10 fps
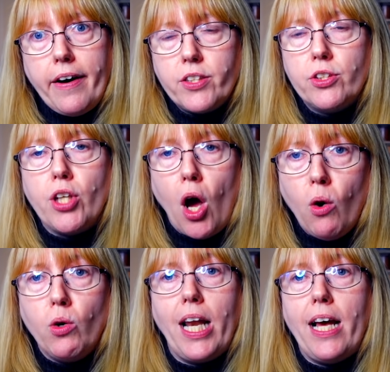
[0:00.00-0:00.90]

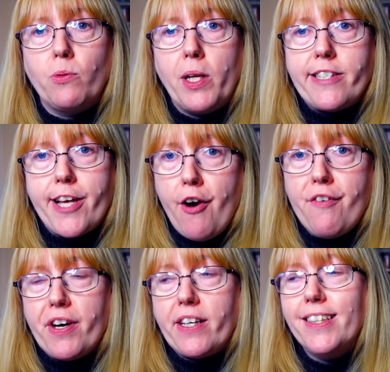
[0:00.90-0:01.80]
So glad when it's
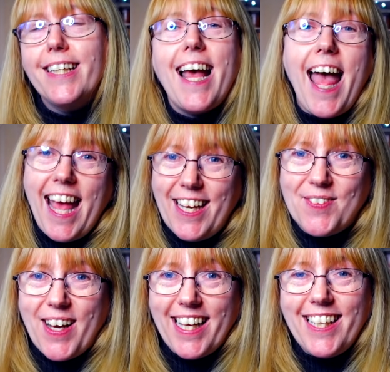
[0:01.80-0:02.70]
over.
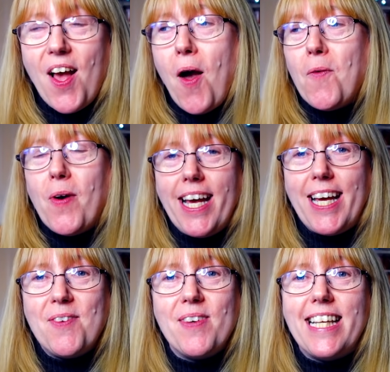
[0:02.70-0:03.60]
Anyway, we're
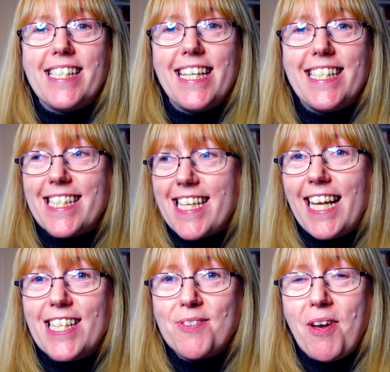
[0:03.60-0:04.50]
going to be listening to
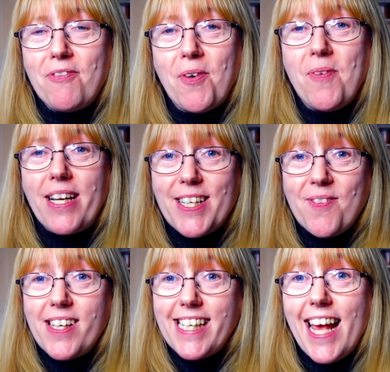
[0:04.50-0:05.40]
Taylor Swift from when she
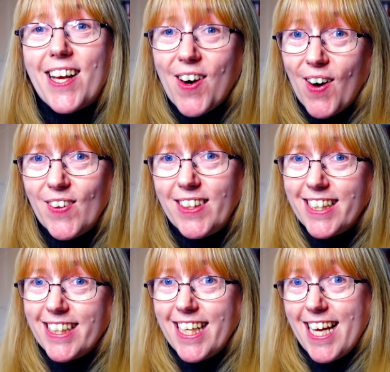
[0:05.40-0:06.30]
was little
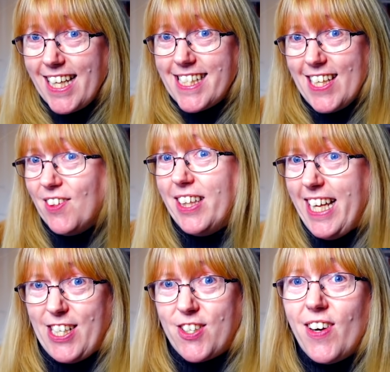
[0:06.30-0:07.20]
until
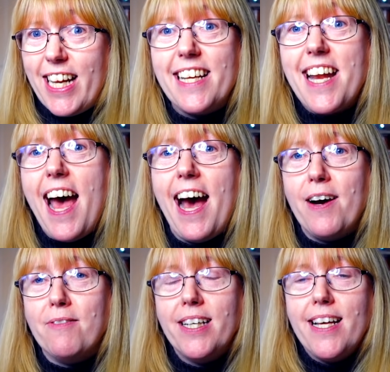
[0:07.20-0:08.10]
literally
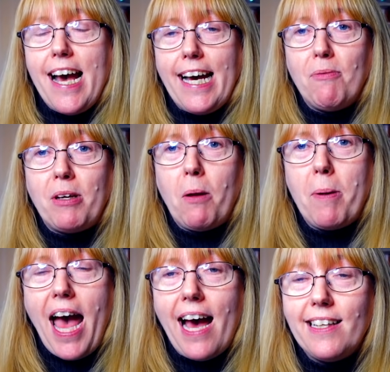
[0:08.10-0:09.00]
now. And I'm going to
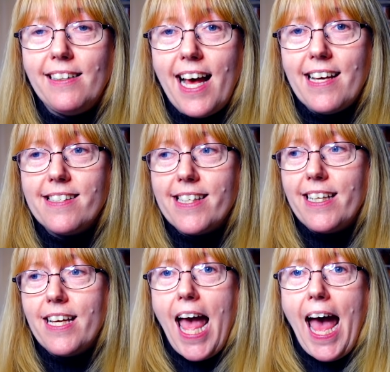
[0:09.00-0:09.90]
be
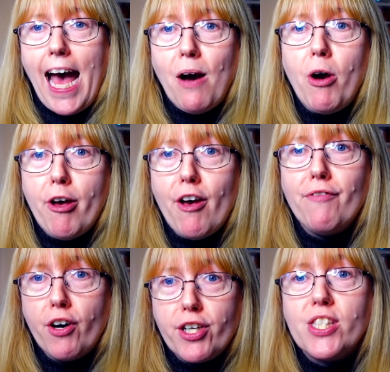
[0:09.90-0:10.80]
analysing how her
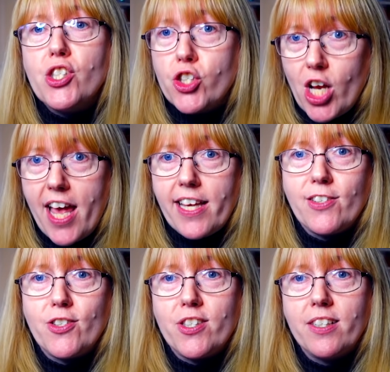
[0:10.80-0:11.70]
voice has
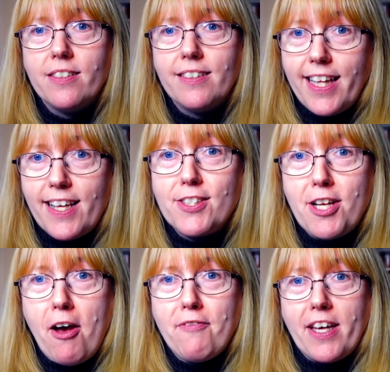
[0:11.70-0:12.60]
changed. Let's
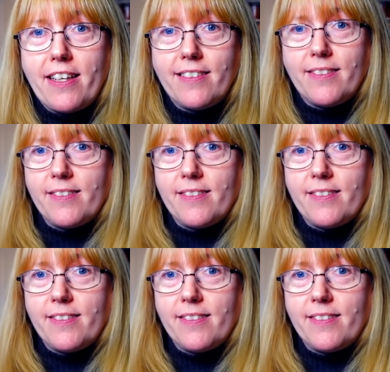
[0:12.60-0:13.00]
dive in.